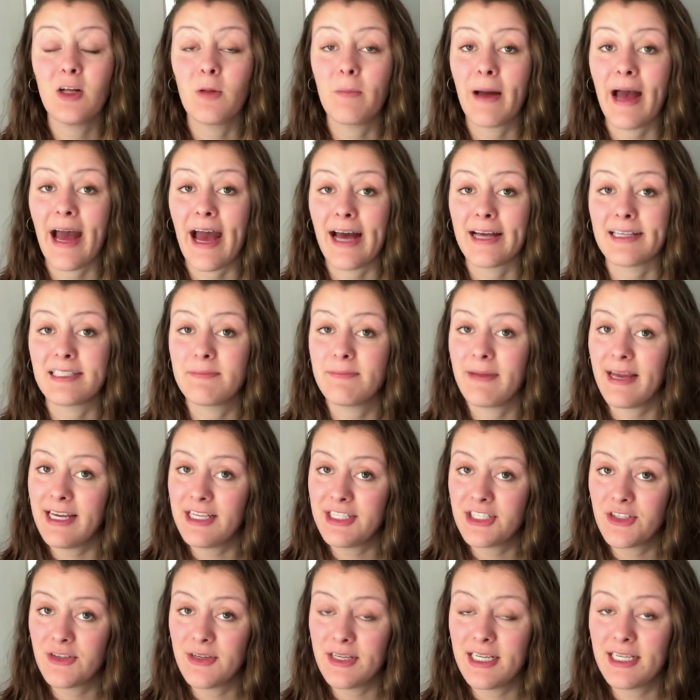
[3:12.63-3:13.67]
you'll pass
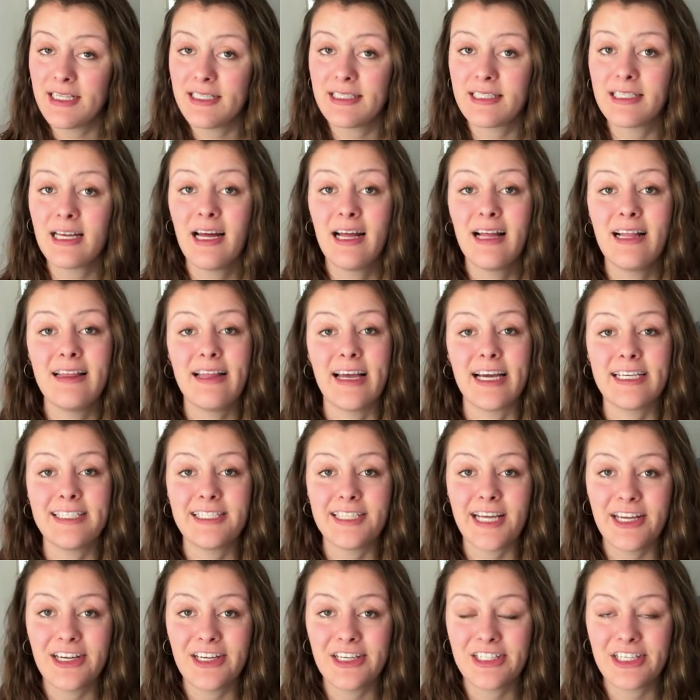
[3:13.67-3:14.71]
pastries
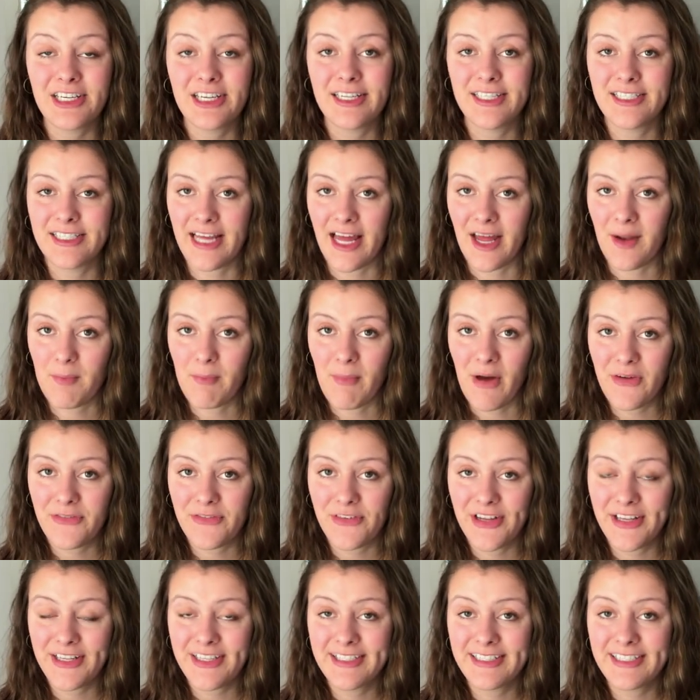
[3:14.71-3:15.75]
like danishes and
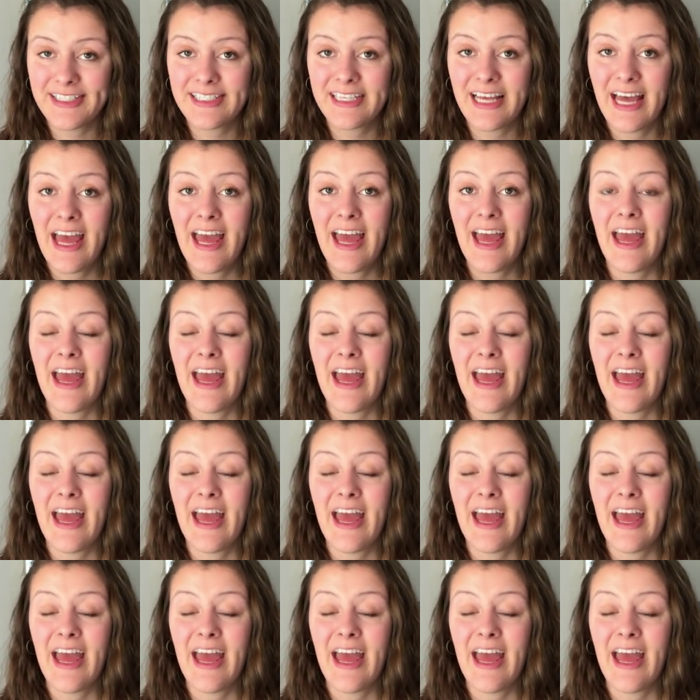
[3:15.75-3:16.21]
muffins,